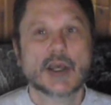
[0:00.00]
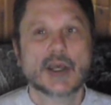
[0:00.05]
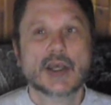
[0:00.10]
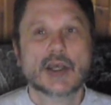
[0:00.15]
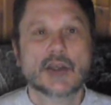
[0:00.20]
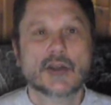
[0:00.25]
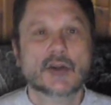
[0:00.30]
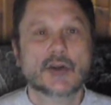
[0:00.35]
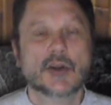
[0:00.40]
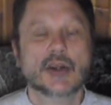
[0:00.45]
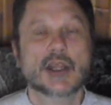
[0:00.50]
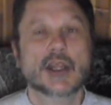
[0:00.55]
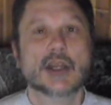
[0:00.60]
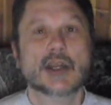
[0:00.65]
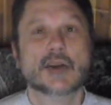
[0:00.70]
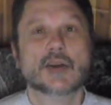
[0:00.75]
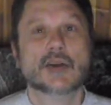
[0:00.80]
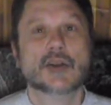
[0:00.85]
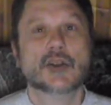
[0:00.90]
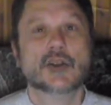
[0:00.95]
You
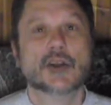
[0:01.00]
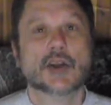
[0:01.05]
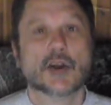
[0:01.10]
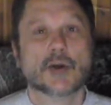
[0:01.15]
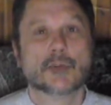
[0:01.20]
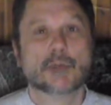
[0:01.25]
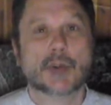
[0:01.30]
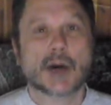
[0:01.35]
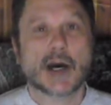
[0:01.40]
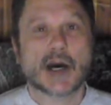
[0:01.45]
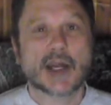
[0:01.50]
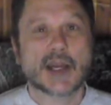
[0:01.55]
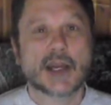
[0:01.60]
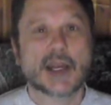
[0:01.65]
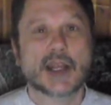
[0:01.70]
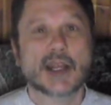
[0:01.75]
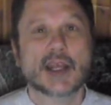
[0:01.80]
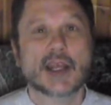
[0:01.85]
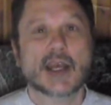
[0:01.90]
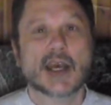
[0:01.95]
need your
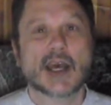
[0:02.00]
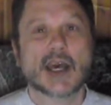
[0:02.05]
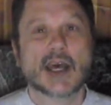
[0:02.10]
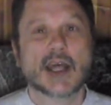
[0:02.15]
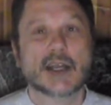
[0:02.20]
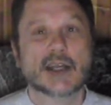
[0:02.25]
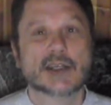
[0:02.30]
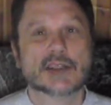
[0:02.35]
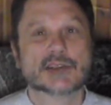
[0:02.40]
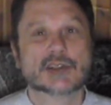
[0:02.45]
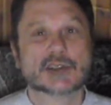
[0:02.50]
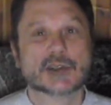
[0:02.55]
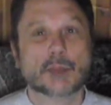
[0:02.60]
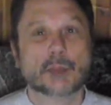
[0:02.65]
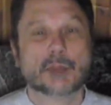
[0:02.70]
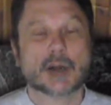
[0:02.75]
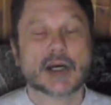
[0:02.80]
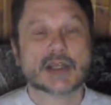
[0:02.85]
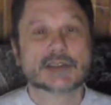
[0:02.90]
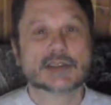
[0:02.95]
body and
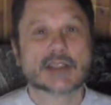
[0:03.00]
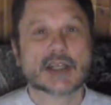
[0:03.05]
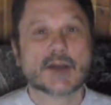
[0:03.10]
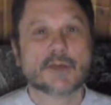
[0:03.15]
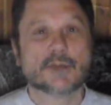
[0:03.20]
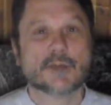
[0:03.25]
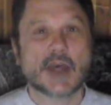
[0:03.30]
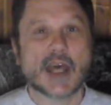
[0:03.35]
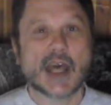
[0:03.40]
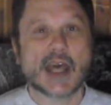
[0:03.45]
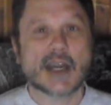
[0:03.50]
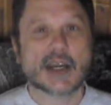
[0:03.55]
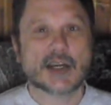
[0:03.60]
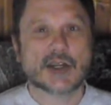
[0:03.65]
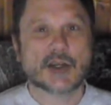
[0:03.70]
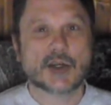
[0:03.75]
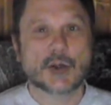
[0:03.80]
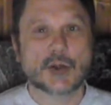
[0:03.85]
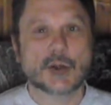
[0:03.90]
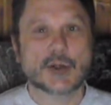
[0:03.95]
some positive
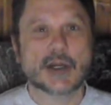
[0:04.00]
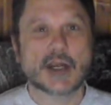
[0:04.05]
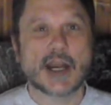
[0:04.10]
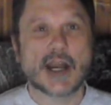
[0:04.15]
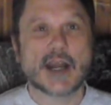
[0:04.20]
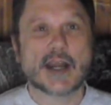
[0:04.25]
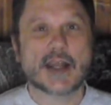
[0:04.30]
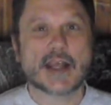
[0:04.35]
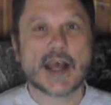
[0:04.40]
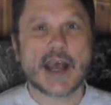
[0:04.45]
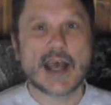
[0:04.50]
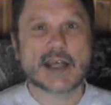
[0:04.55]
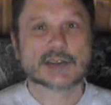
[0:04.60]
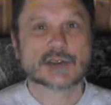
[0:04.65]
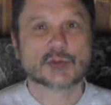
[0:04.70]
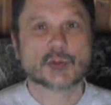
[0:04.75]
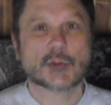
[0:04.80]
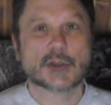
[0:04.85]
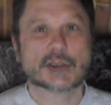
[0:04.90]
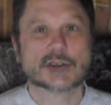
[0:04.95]
attitude, and
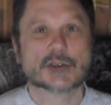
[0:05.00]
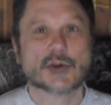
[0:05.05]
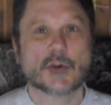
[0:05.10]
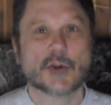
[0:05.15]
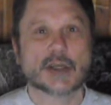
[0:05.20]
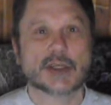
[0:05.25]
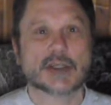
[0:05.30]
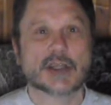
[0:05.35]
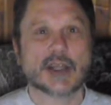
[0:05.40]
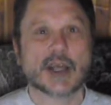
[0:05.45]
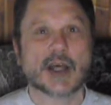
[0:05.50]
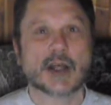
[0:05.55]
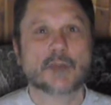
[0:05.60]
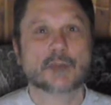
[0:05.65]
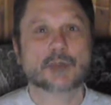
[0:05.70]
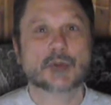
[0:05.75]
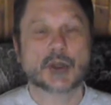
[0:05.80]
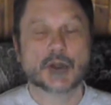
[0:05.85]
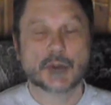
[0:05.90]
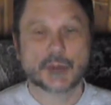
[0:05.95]
that's what's going to help
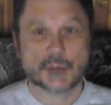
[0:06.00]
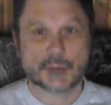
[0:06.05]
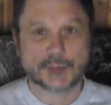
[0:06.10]
you.